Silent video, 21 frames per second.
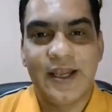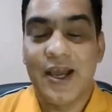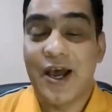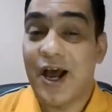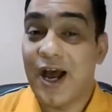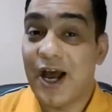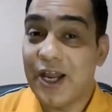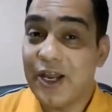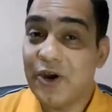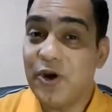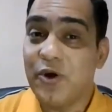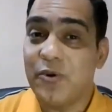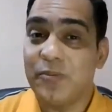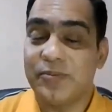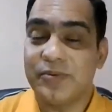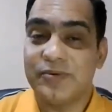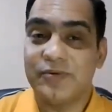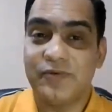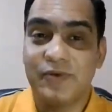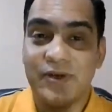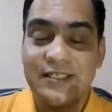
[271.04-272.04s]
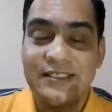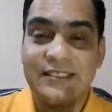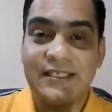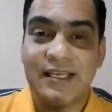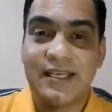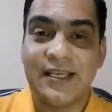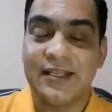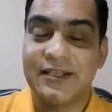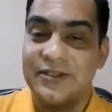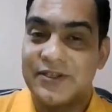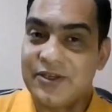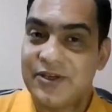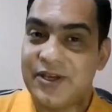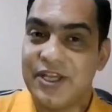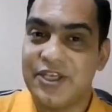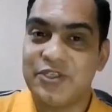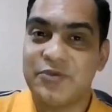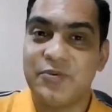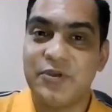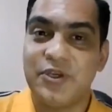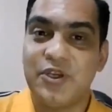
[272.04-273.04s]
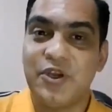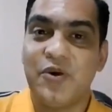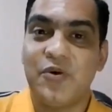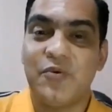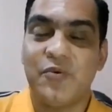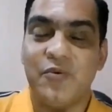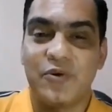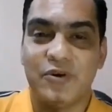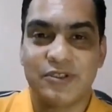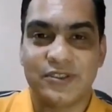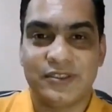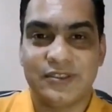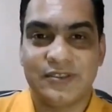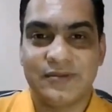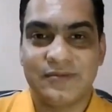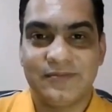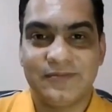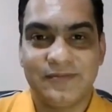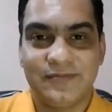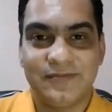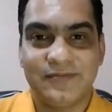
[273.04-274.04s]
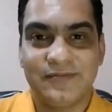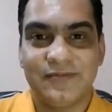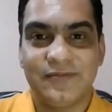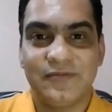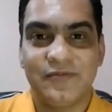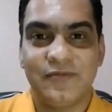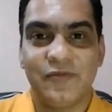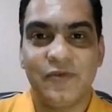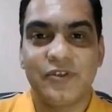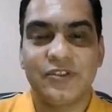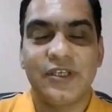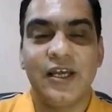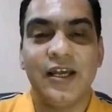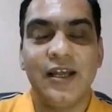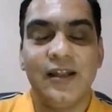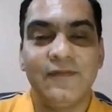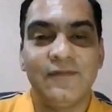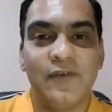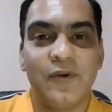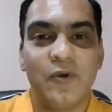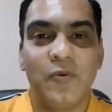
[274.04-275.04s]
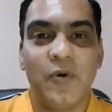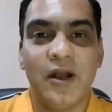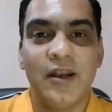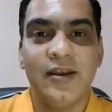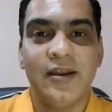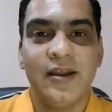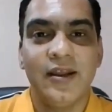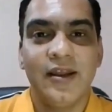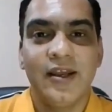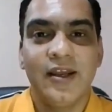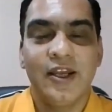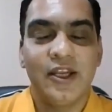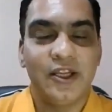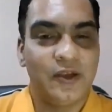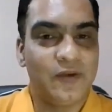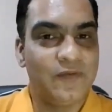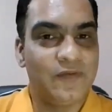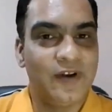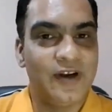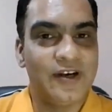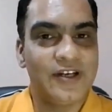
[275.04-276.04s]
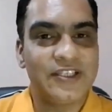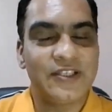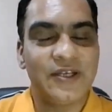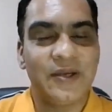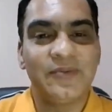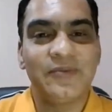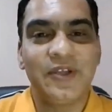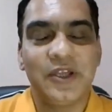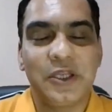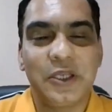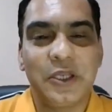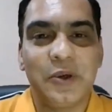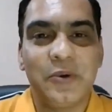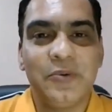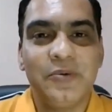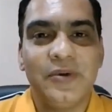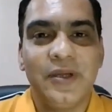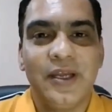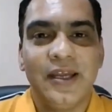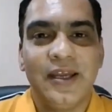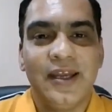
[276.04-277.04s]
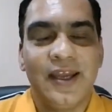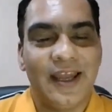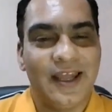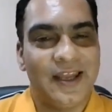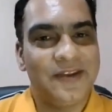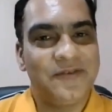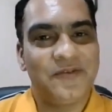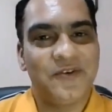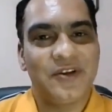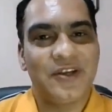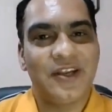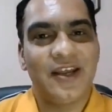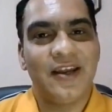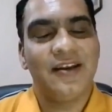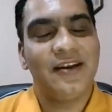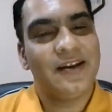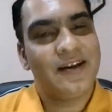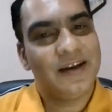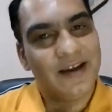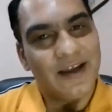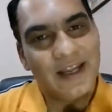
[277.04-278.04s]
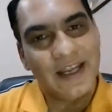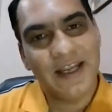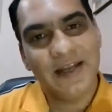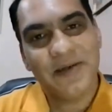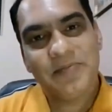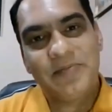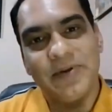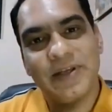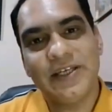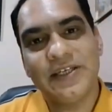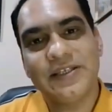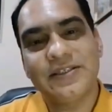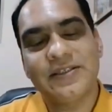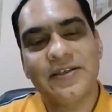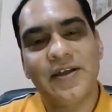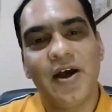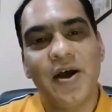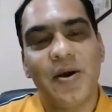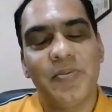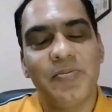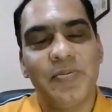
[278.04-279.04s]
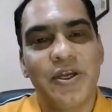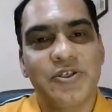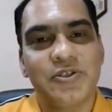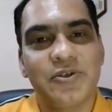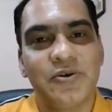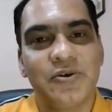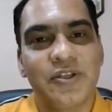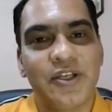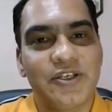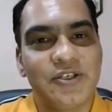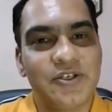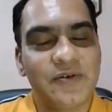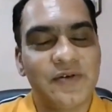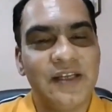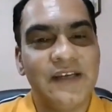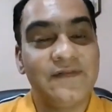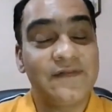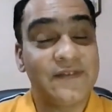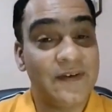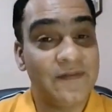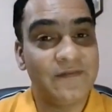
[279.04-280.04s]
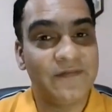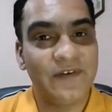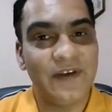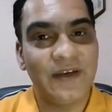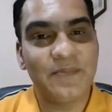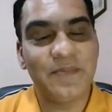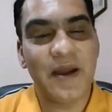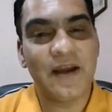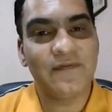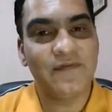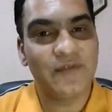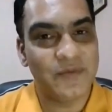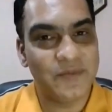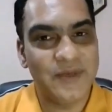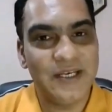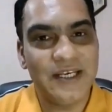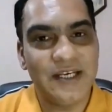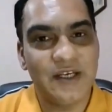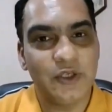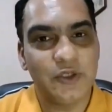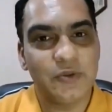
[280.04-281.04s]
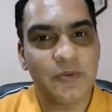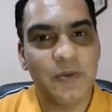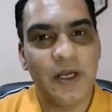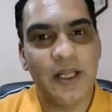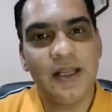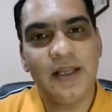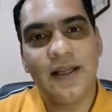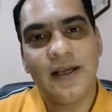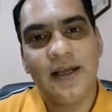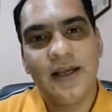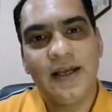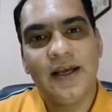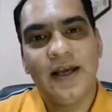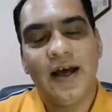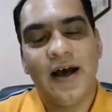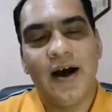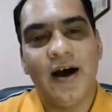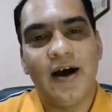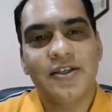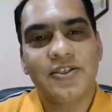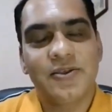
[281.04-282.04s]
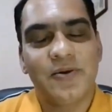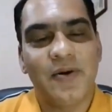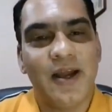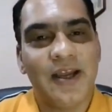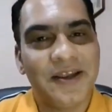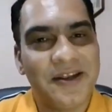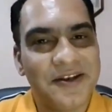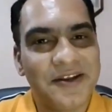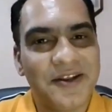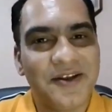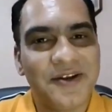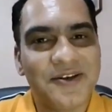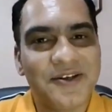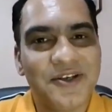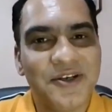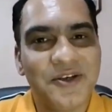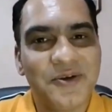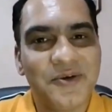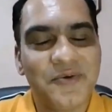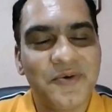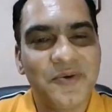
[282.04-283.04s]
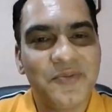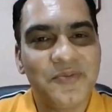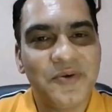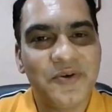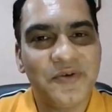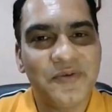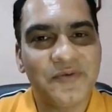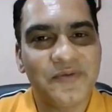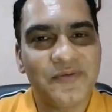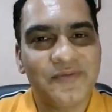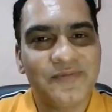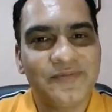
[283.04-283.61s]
I hope once again today's video was a helpful one. You've learned something new, and if you did, again, please make sure that you leave some feedback for me as well, so I can continue to improve.